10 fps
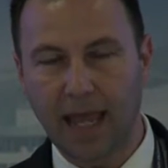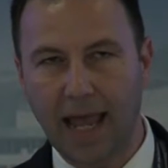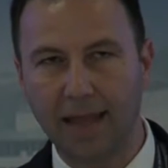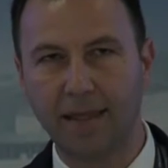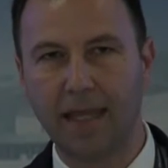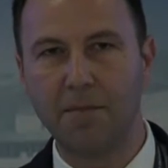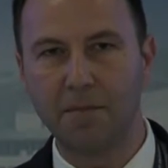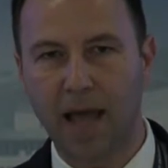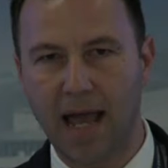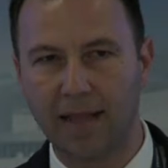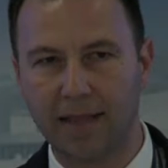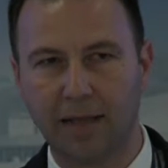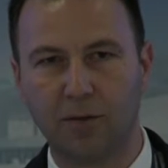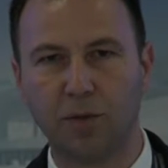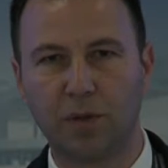had in mind
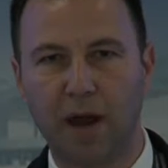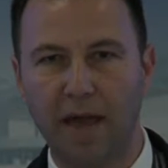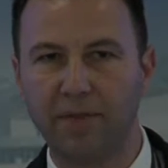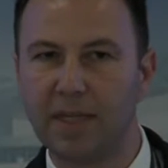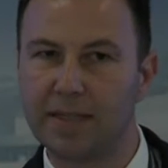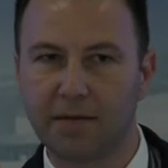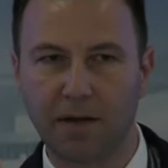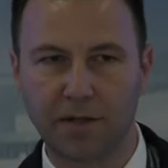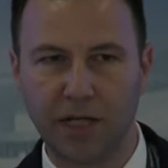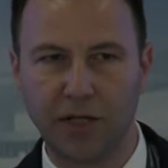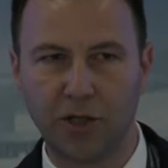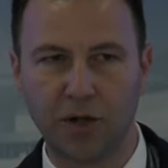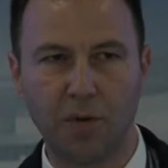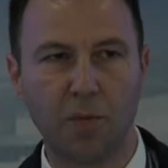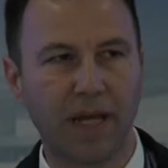that to drive this
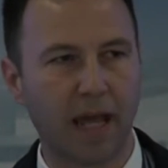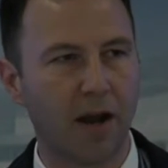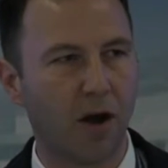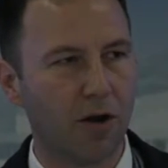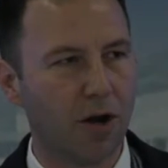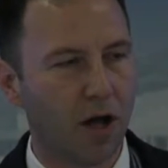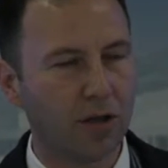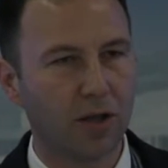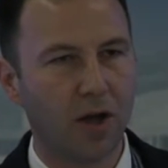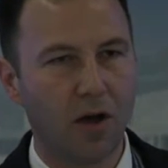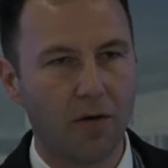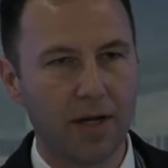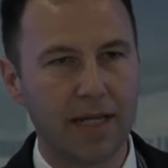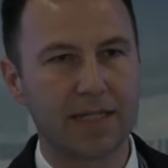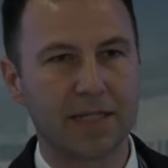transition, we can not
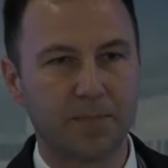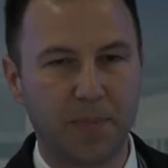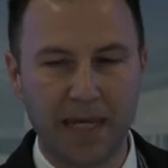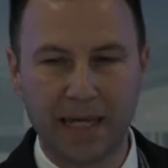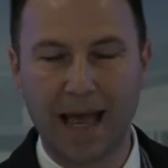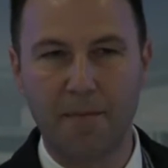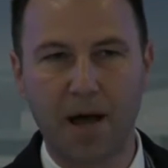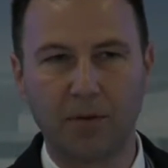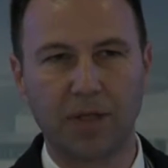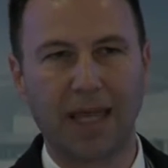only speak about